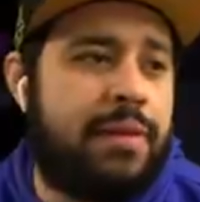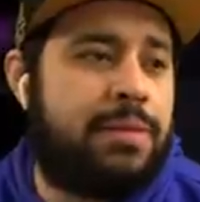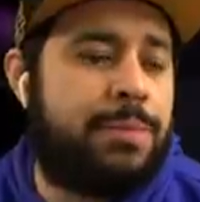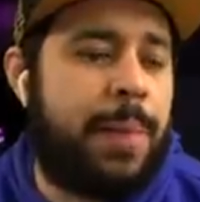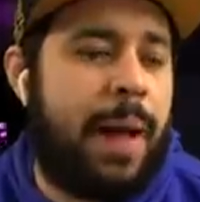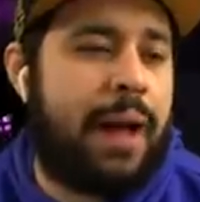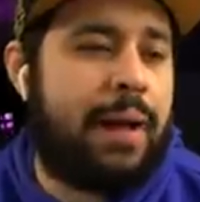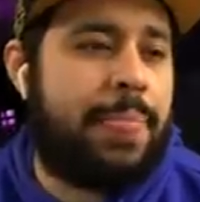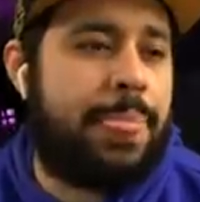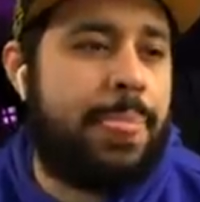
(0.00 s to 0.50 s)
this
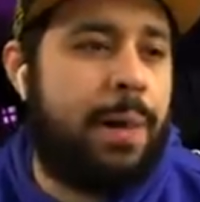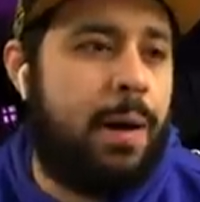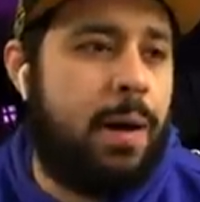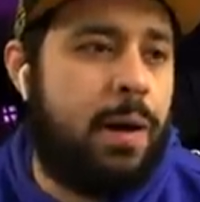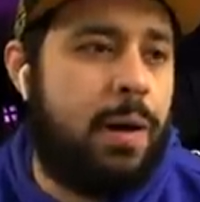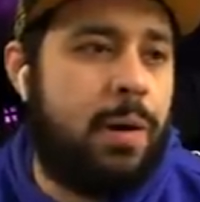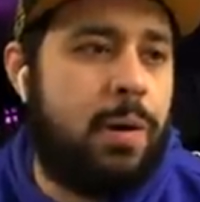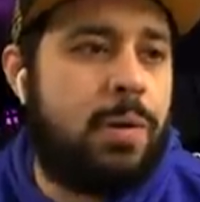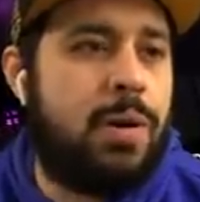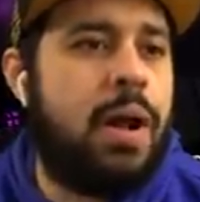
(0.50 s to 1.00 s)
pack
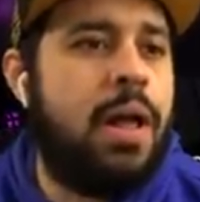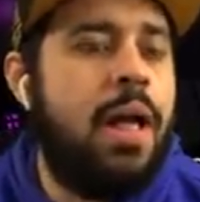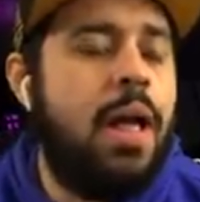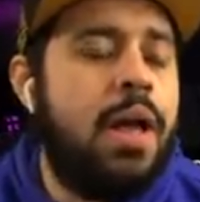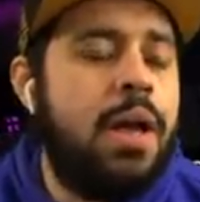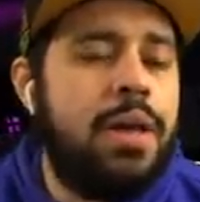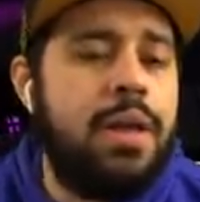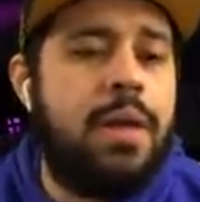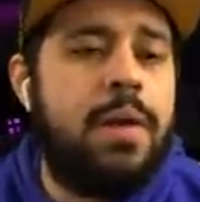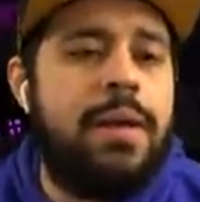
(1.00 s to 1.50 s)
though.
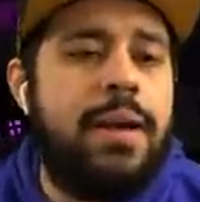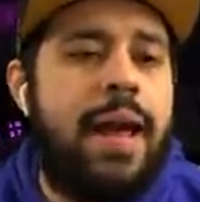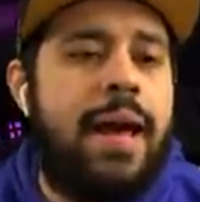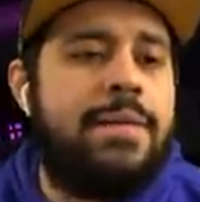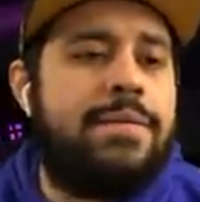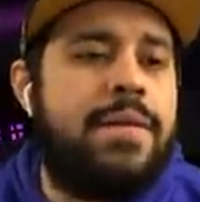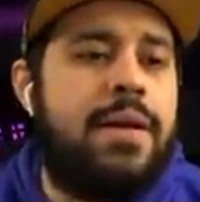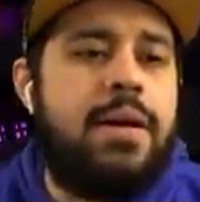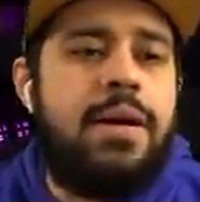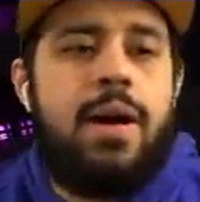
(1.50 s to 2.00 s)
You
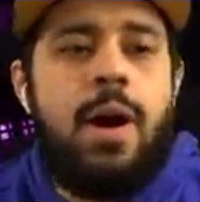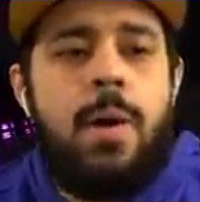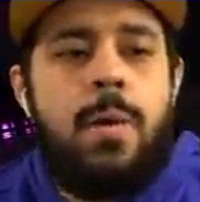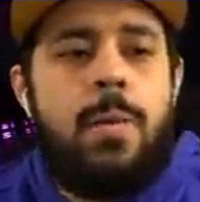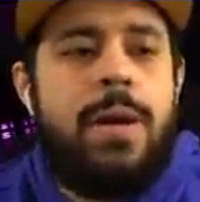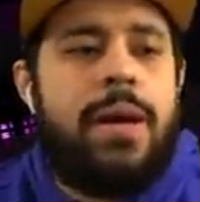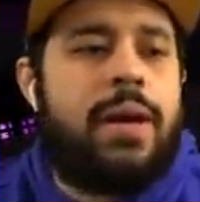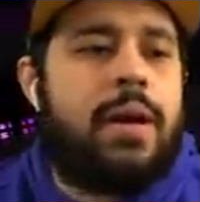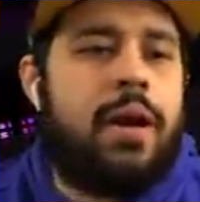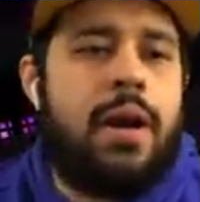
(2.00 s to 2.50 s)
never know, we